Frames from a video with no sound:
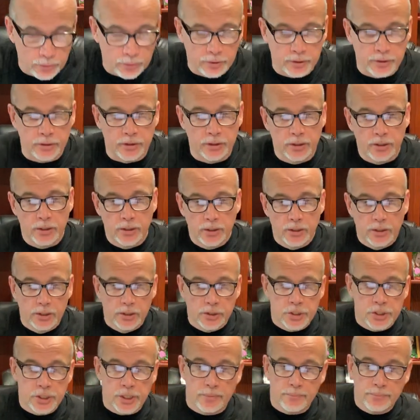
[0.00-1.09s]
we're going to
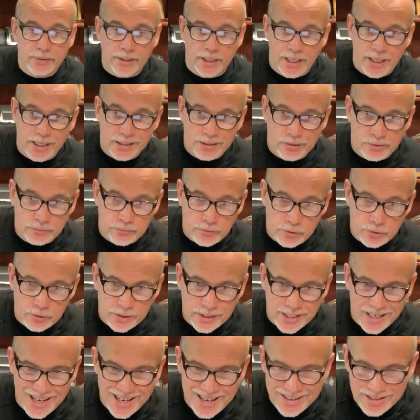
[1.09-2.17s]
jump down to
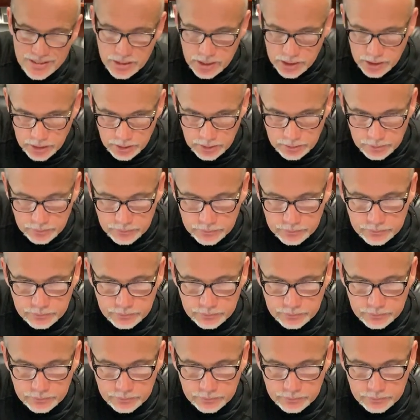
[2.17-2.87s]
verse 18.